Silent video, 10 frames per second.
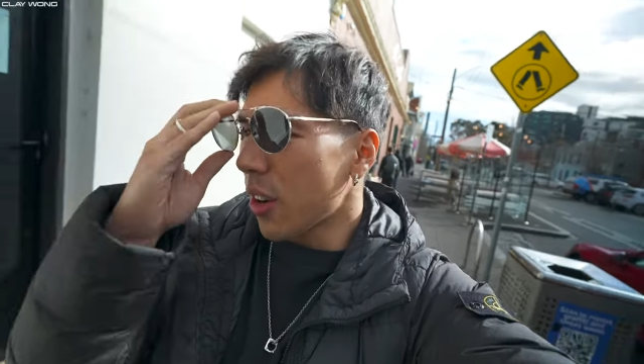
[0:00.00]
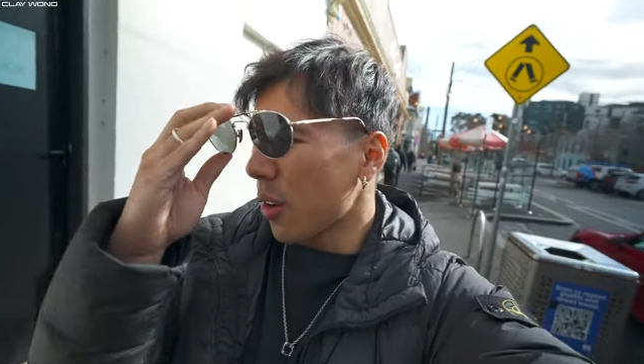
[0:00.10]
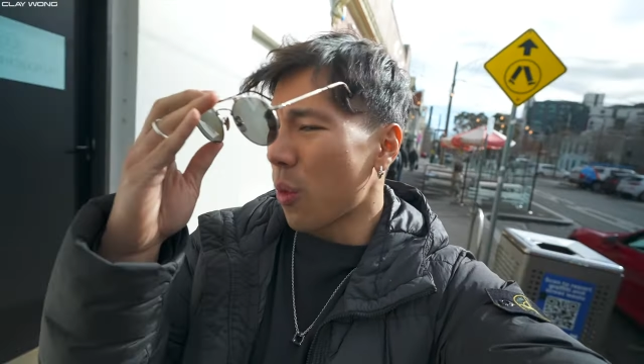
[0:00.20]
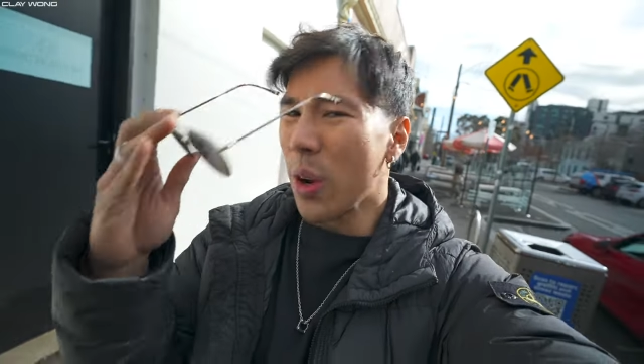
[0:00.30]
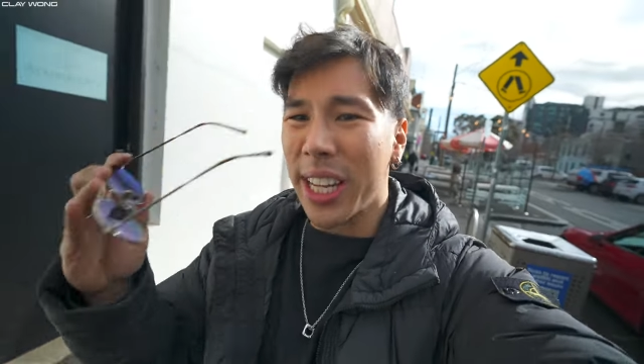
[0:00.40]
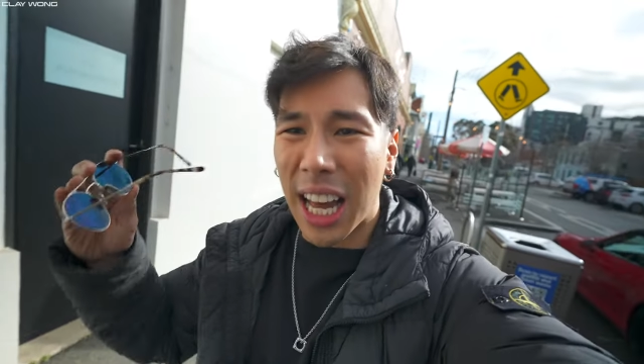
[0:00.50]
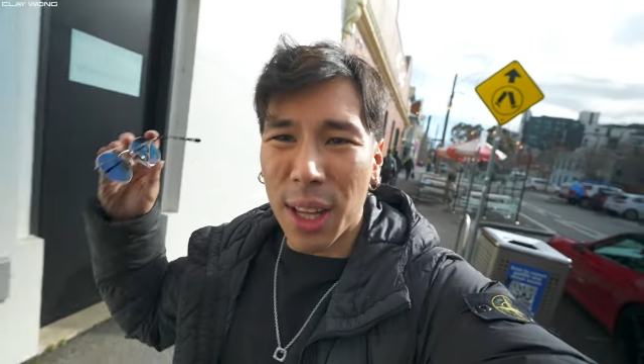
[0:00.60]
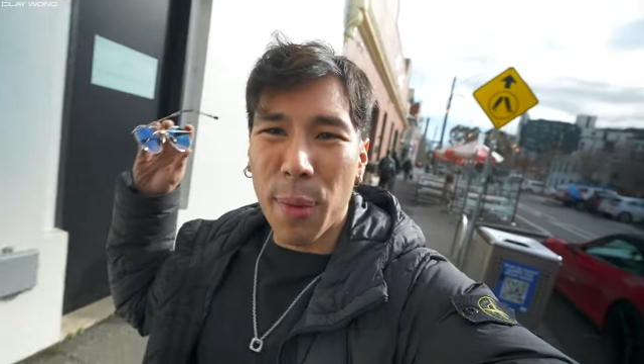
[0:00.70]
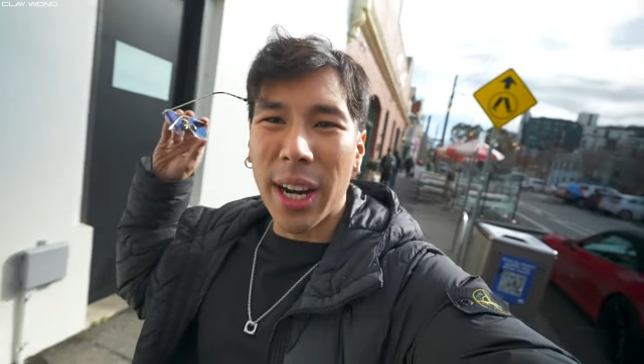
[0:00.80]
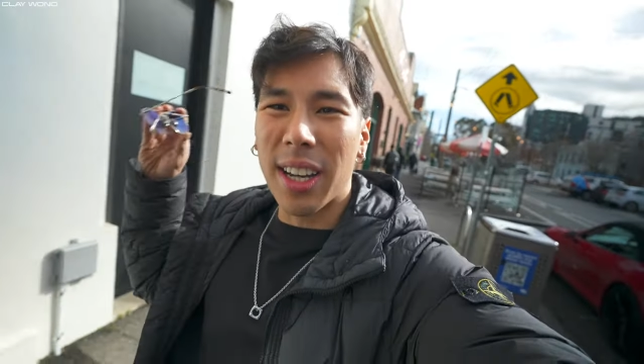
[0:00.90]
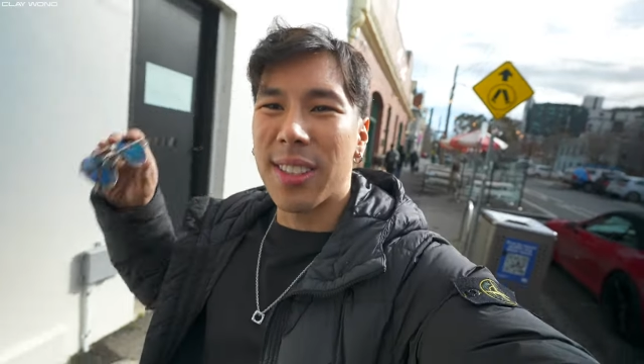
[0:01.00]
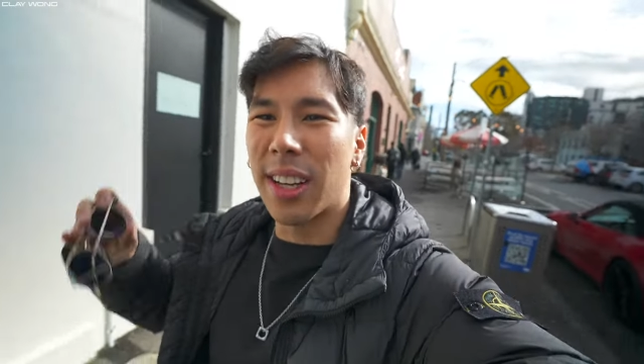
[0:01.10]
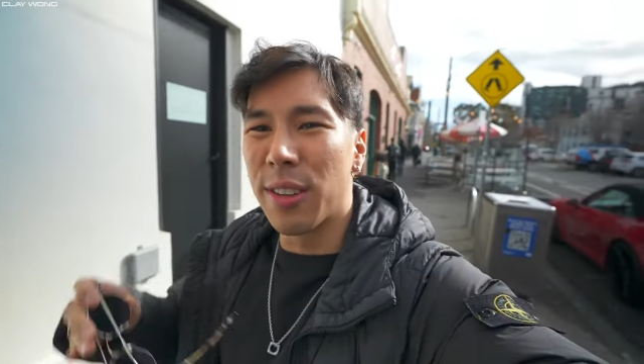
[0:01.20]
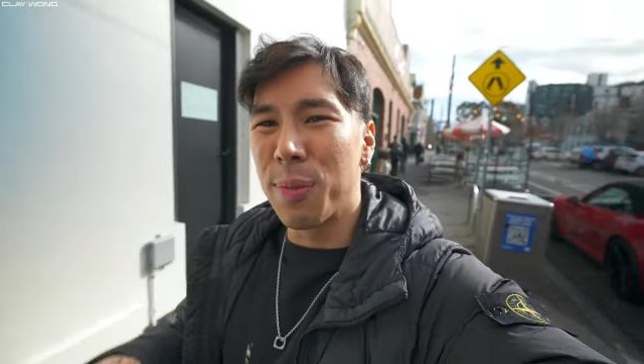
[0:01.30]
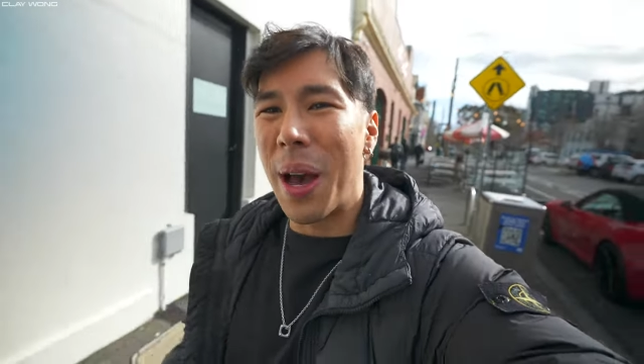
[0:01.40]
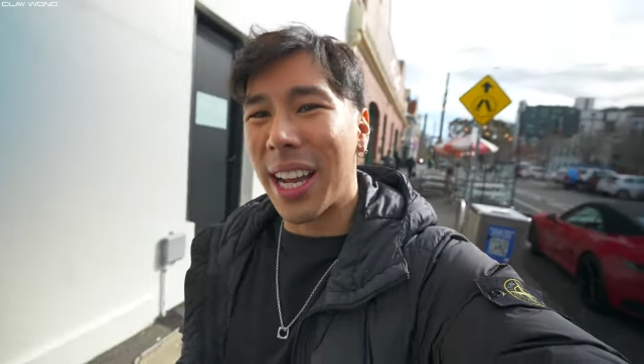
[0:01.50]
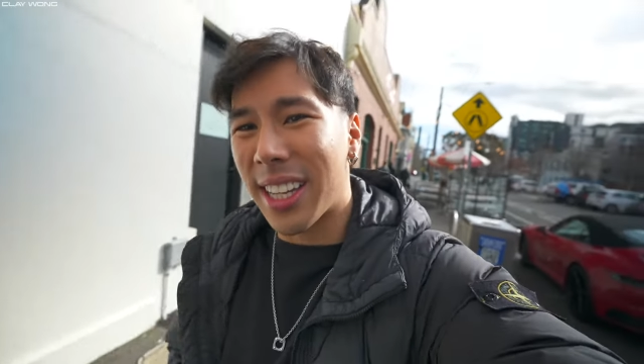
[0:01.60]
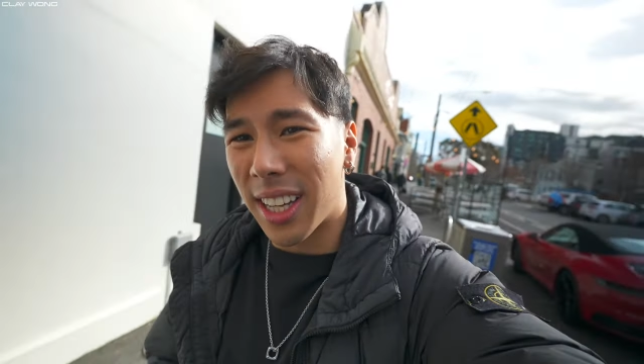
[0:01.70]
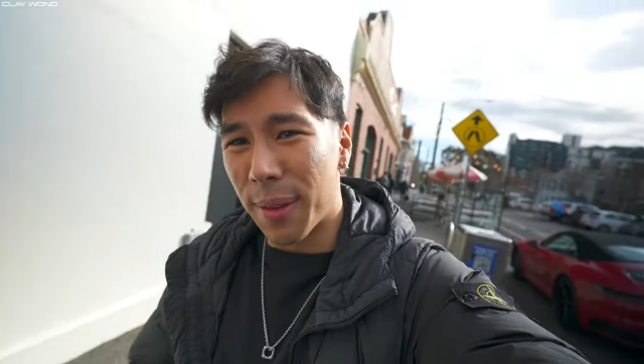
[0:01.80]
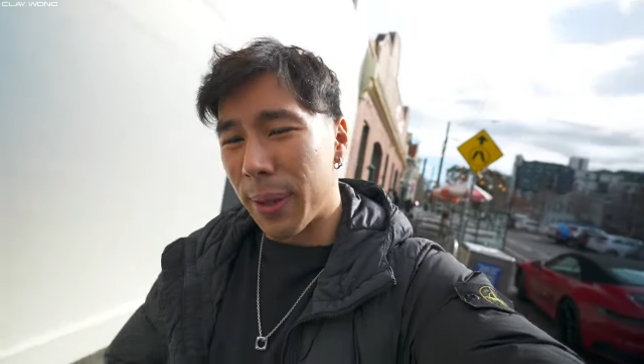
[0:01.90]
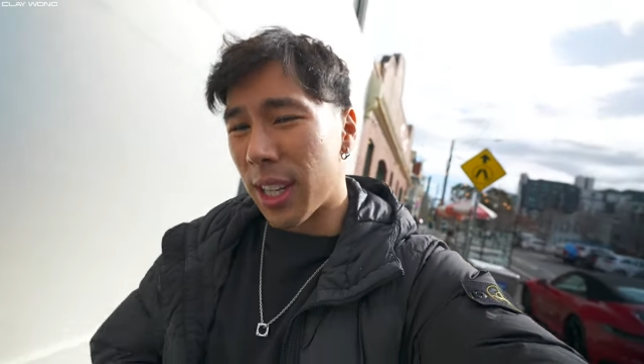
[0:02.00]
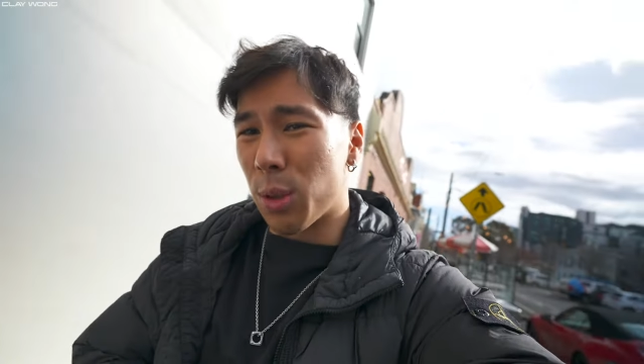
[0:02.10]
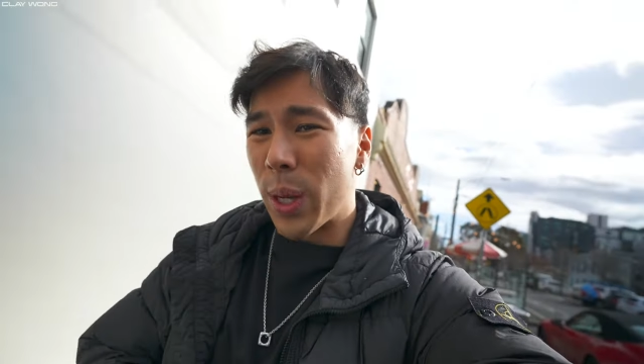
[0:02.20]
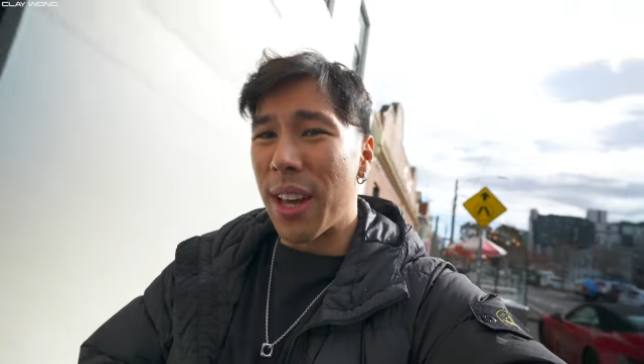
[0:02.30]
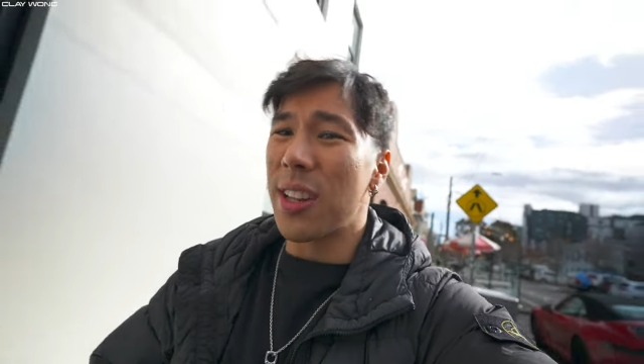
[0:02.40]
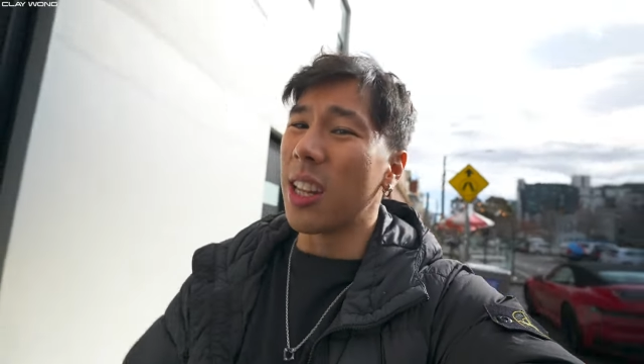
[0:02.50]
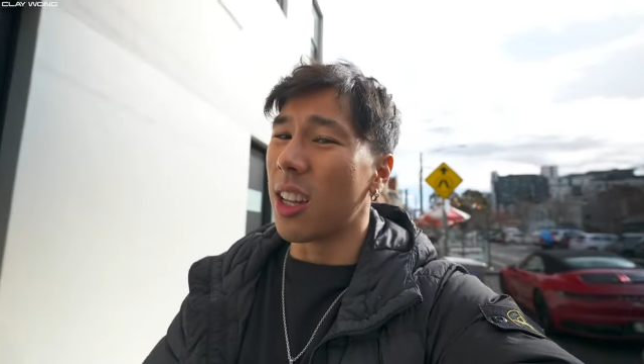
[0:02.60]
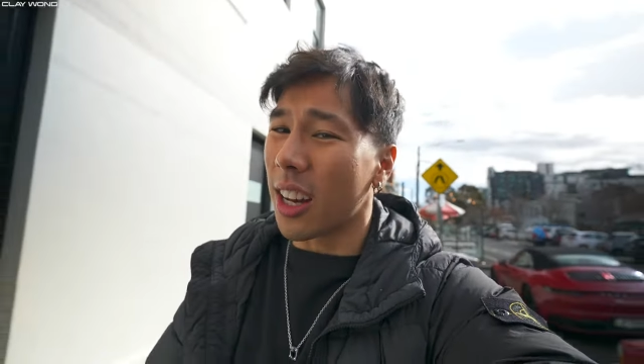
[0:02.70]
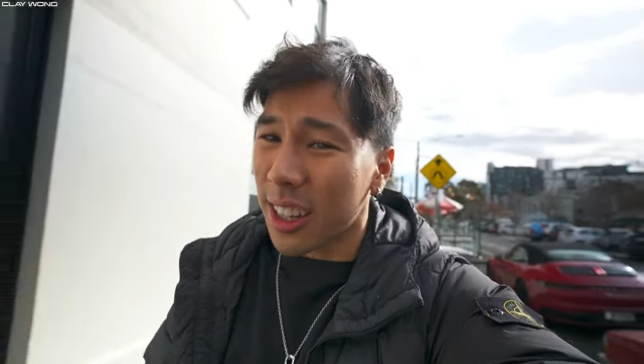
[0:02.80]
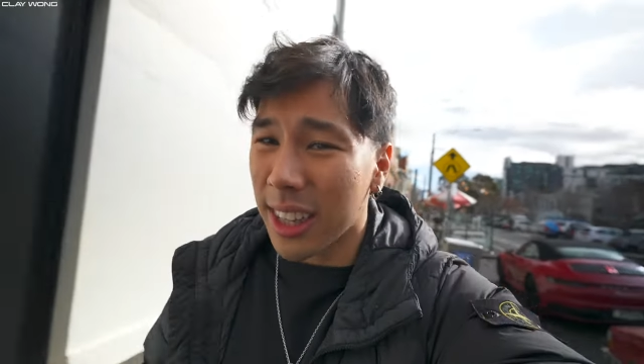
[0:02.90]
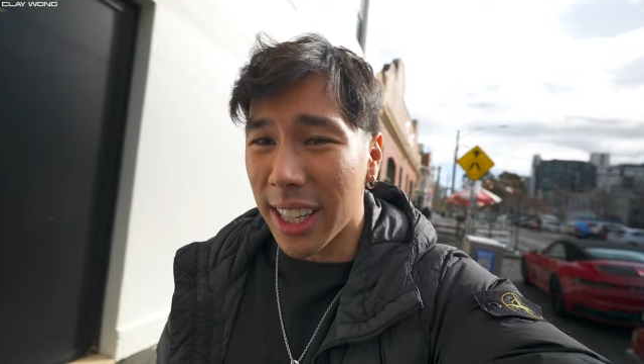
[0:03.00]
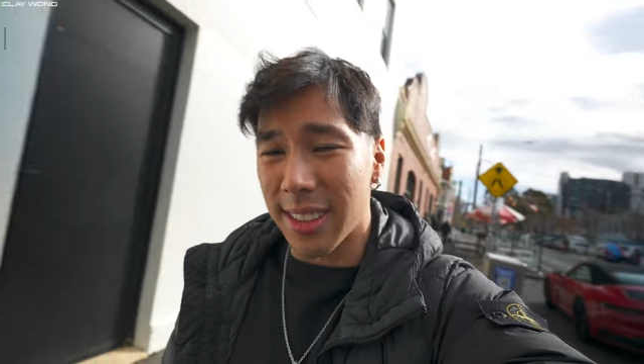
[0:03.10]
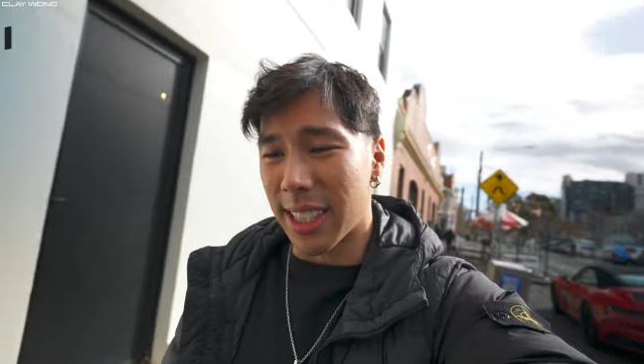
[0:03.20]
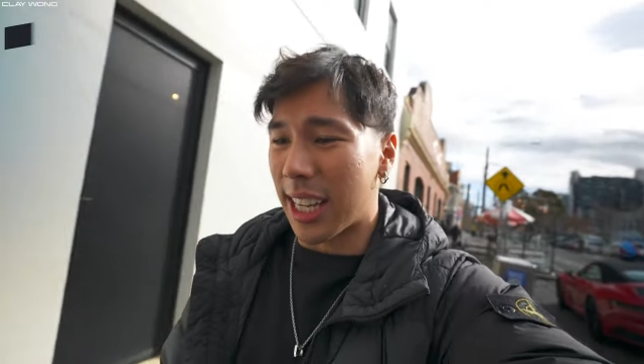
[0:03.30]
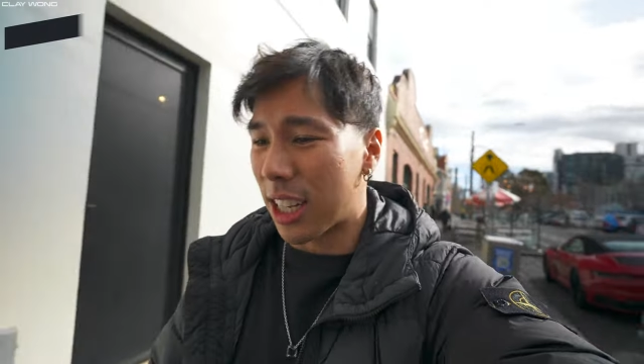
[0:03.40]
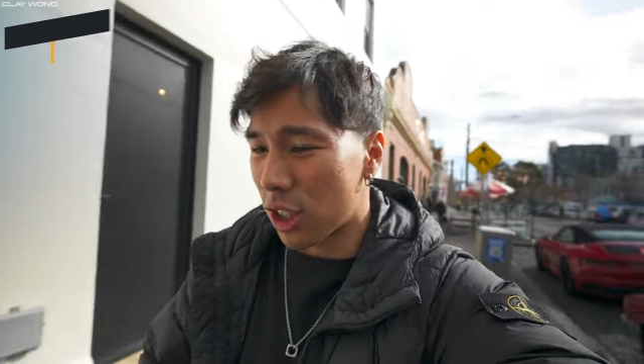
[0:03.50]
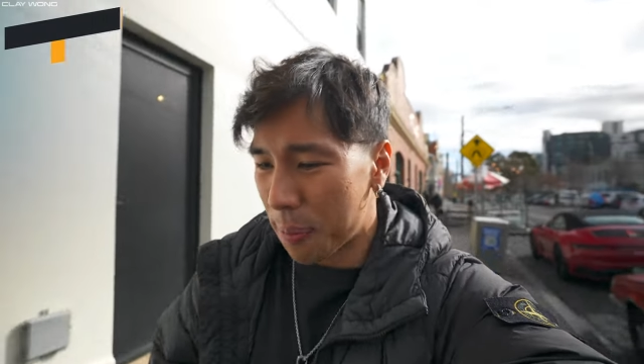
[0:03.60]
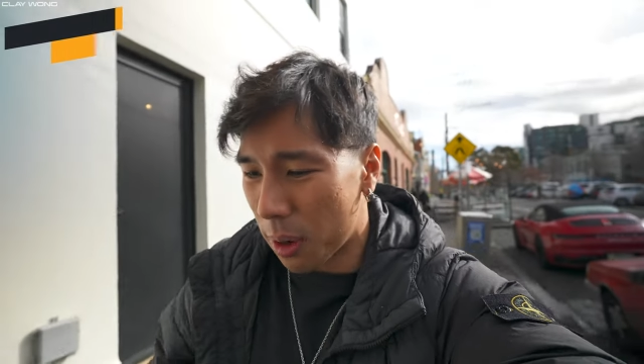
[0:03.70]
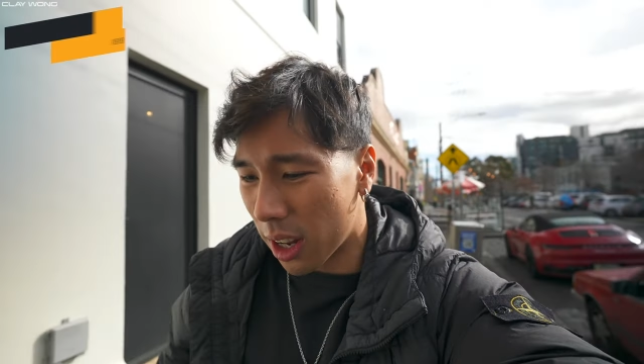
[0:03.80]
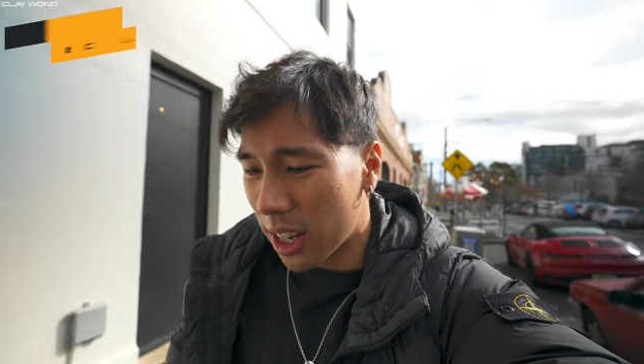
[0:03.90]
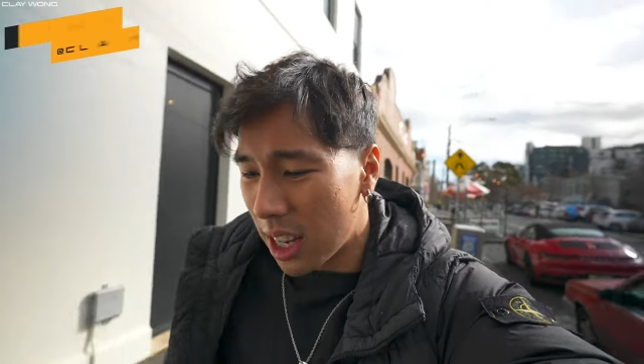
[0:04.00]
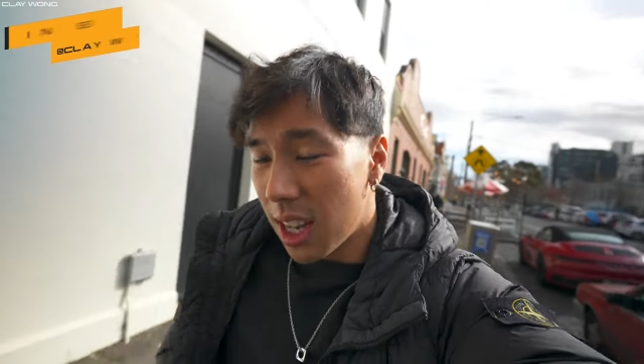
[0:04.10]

of recalibrate ourselves back here because we have a lot of things to catch up on,